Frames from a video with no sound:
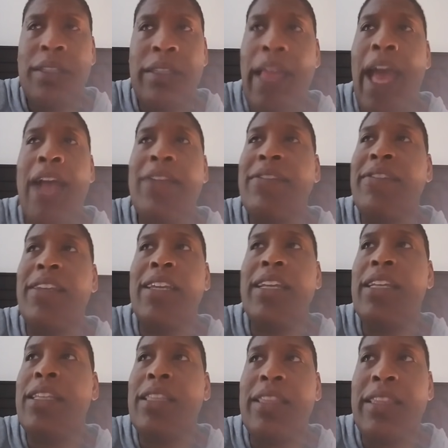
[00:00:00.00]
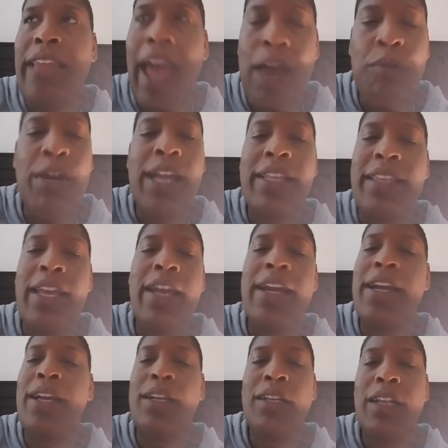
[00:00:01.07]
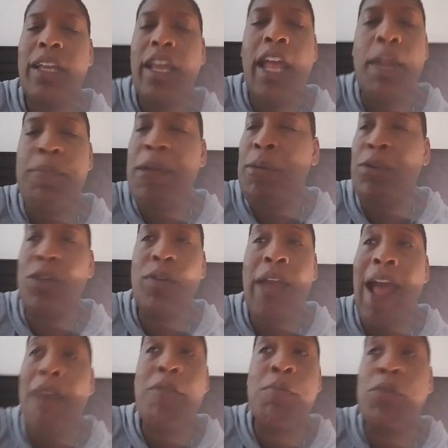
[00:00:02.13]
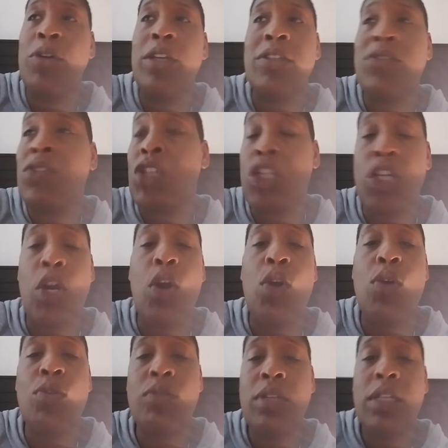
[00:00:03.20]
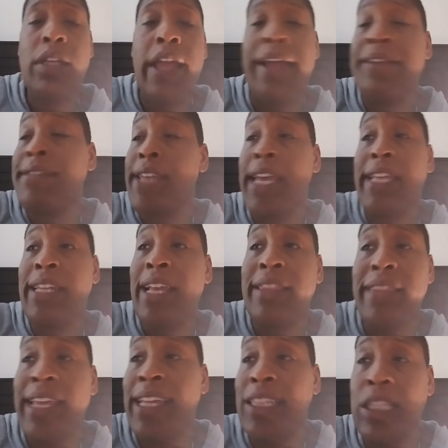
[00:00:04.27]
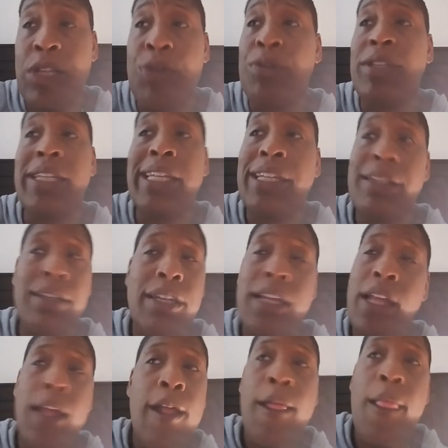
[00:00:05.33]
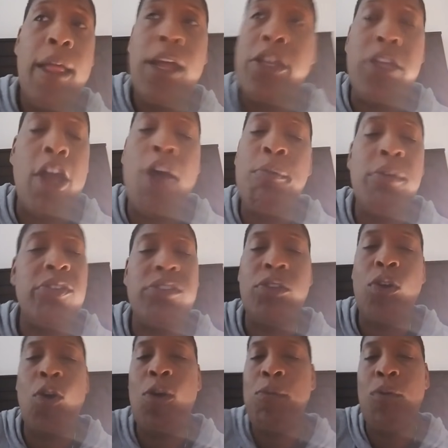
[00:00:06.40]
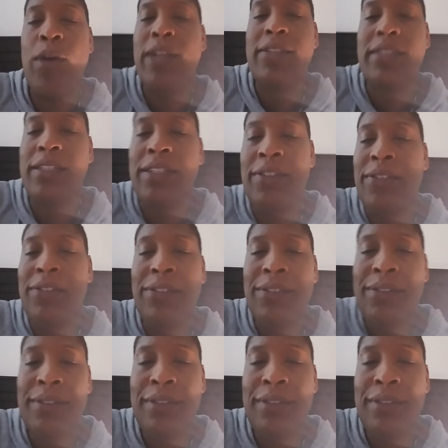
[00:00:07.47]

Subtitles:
That right there, and people don't have the ability to decode and taking that thing literally, y'all missing the whole point to this.